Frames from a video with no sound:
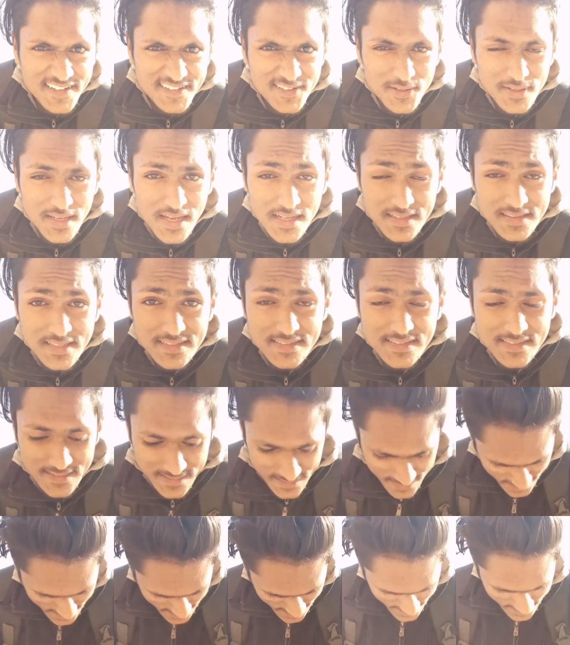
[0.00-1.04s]
So yeah, this
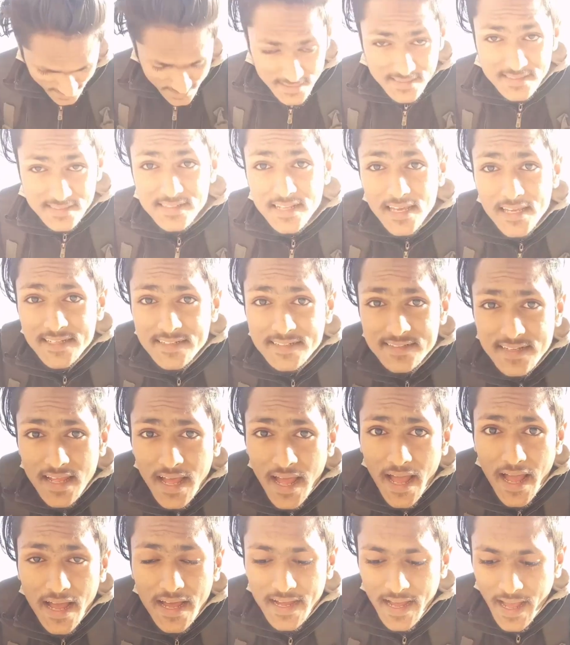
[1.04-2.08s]
day is
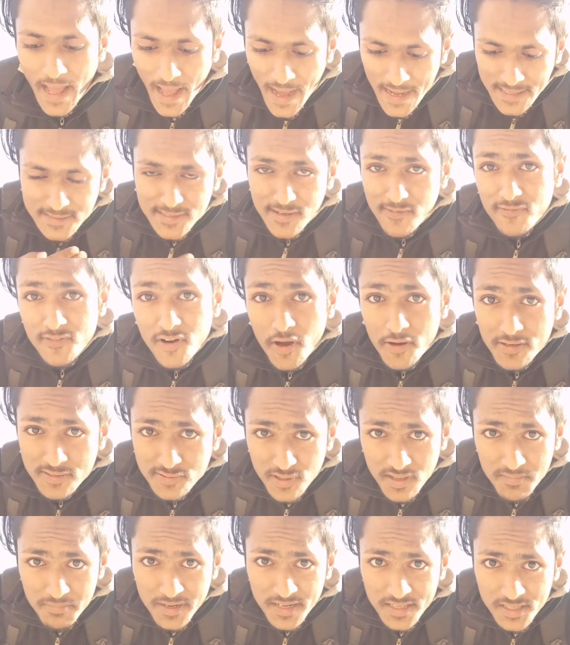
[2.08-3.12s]
as of now it's
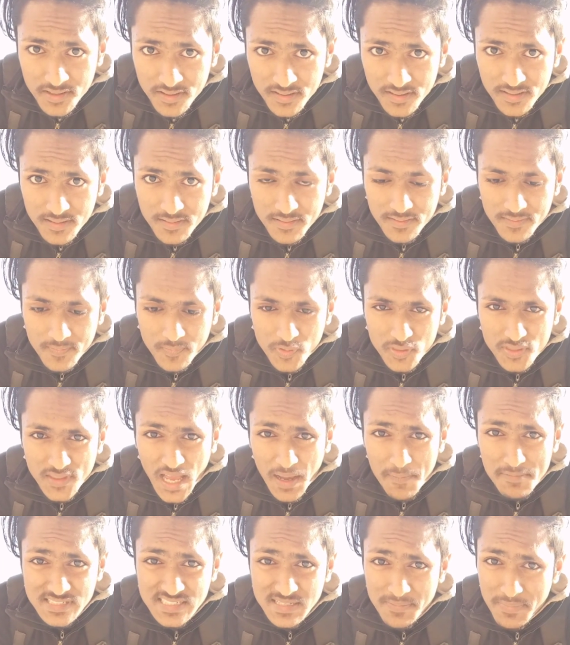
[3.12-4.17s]
going pretty good.
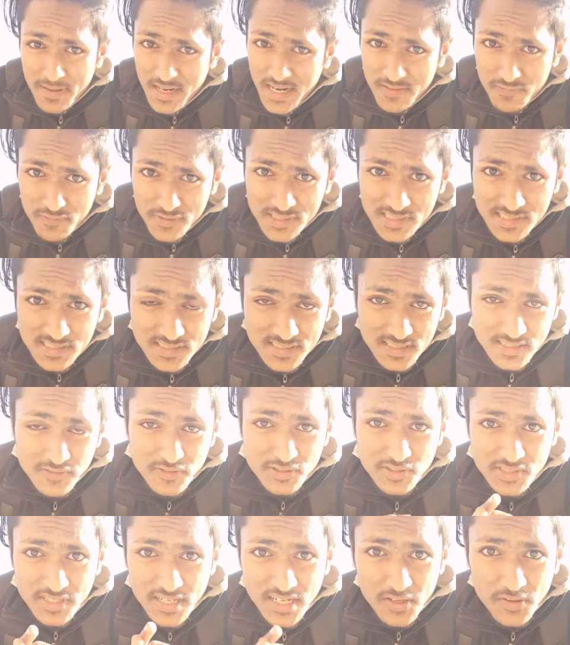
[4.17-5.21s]
It was
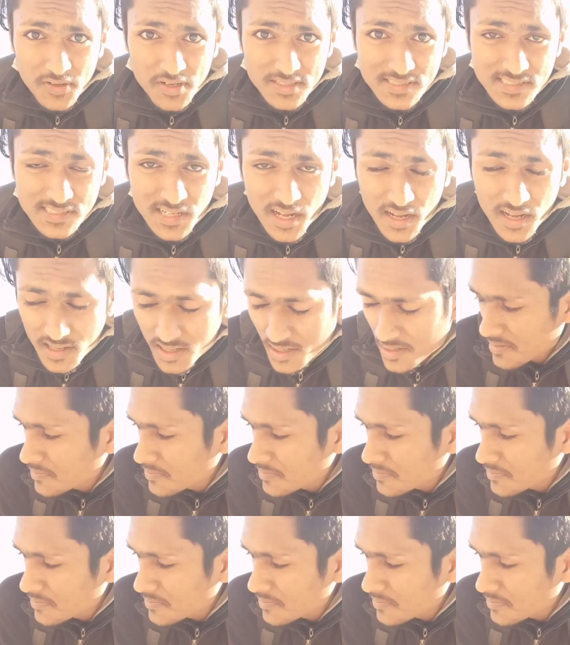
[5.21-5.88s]
really gonna suck,